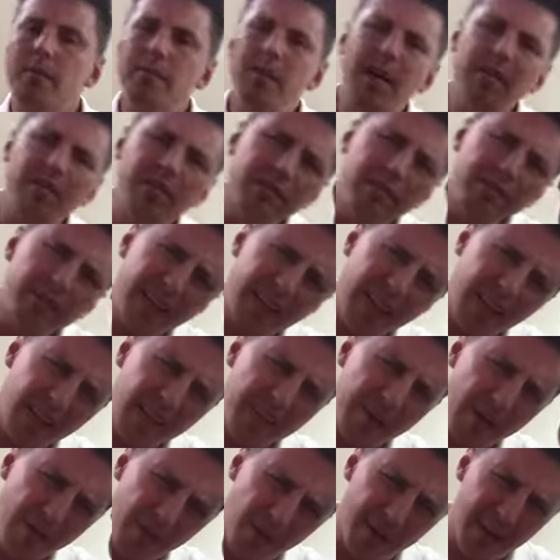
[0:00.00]
rather than thinking
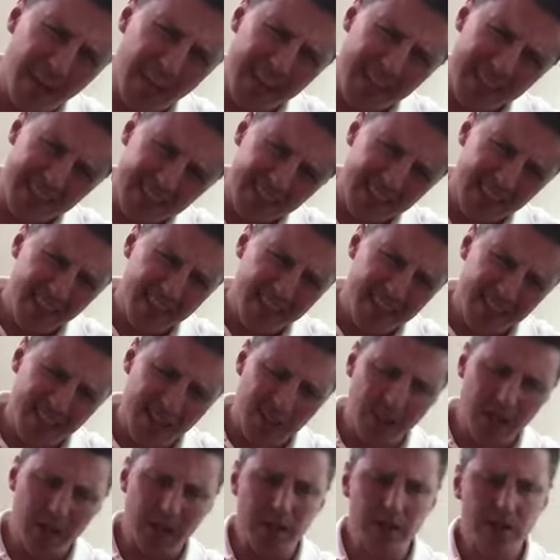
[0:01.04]
about what exercises
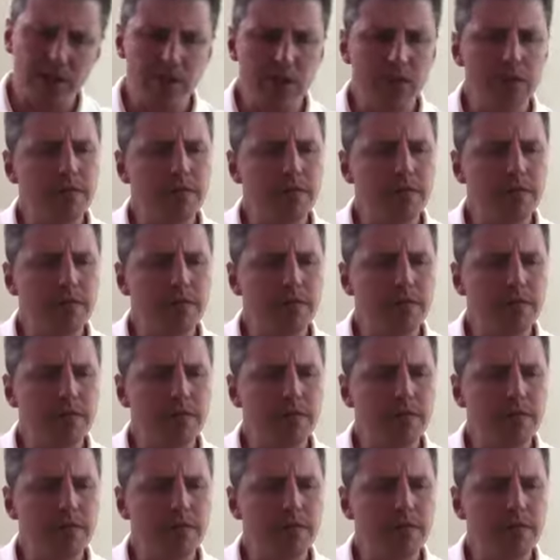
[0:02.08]
you're going to do,